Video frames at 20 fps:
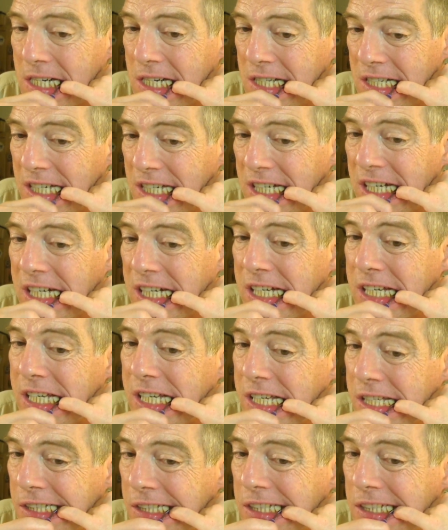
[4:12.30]
Here,
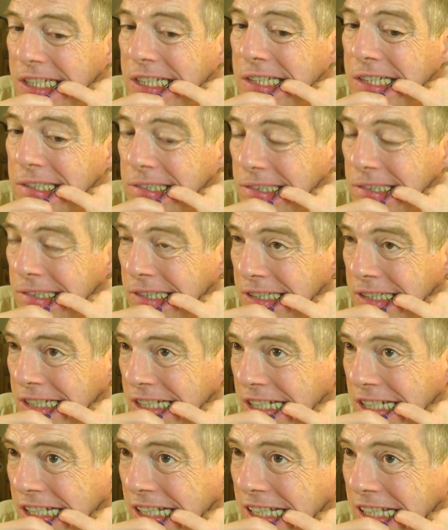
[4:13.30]
this is pretty much a
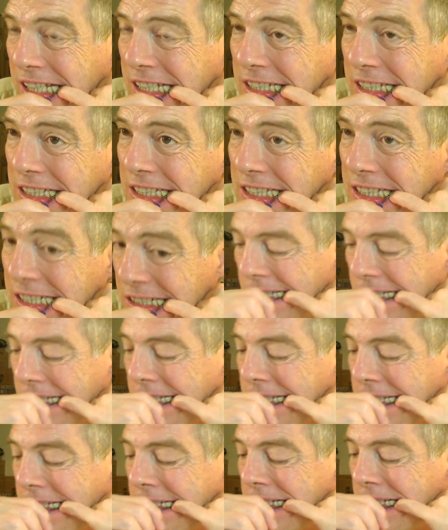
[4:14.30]
classic.
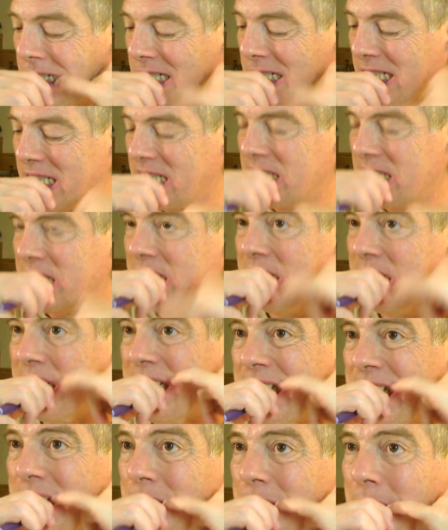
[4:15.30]
So like I said,
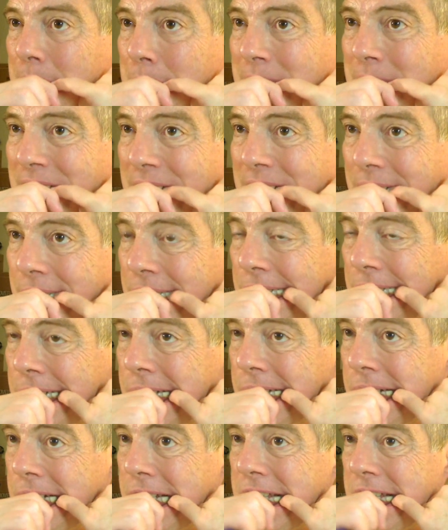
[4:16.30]
this is my big
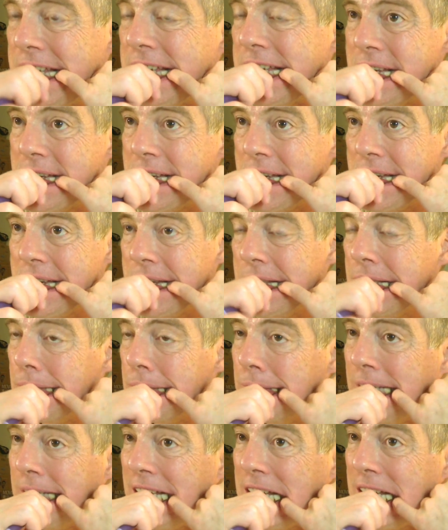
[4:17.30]
opportunity to do the
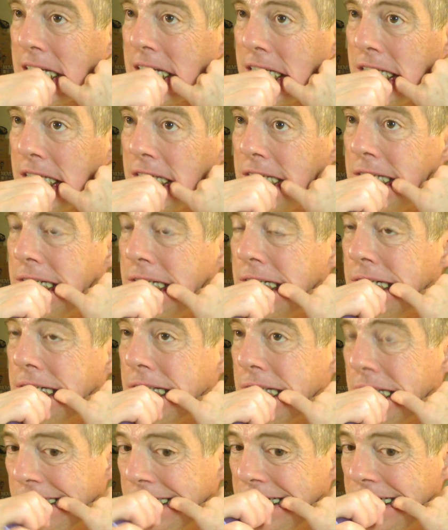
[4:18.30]
back of the
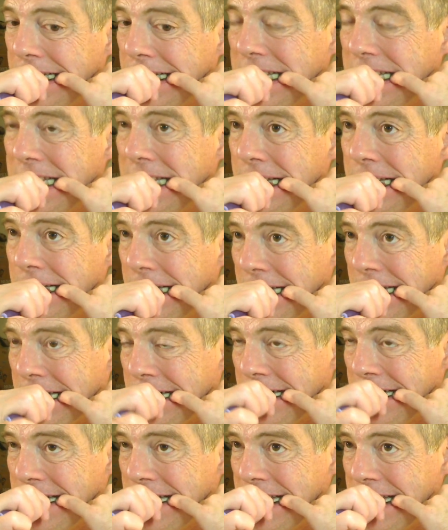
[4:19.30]
tooth in
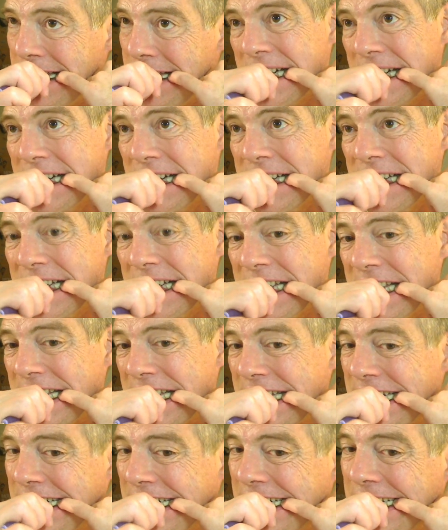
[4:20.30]
between the
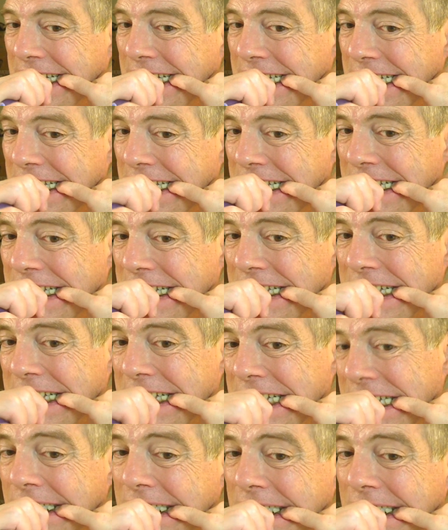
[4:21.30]

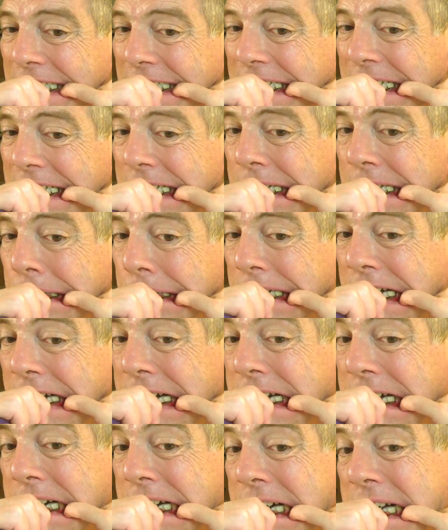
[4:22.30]
calculus and the
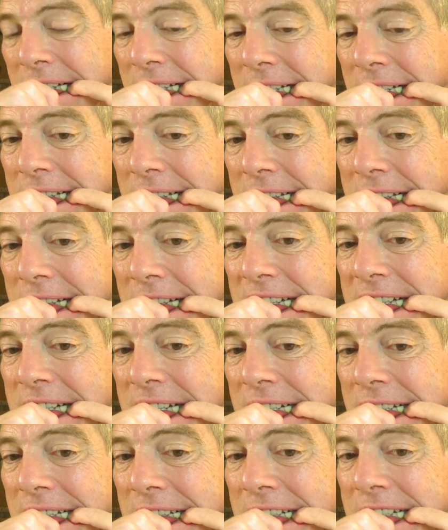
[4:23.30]
bone. So I
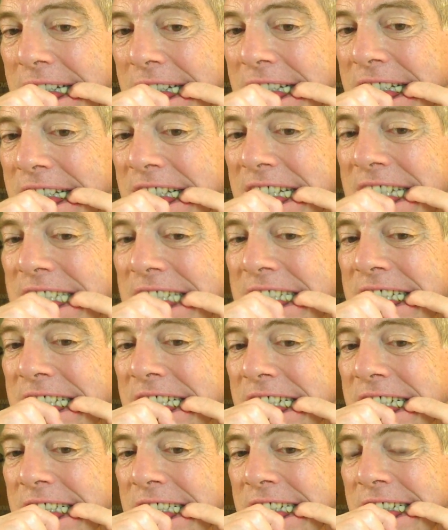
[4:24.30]
go along the edge of
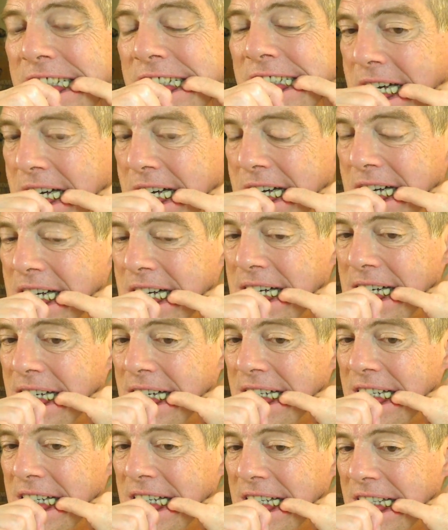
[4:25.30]
the tooth.
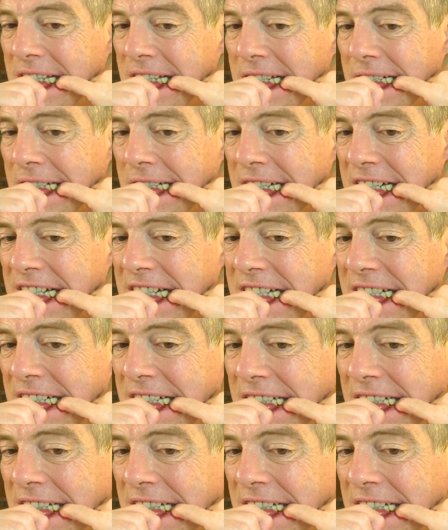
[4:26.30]
Yeah, this will work.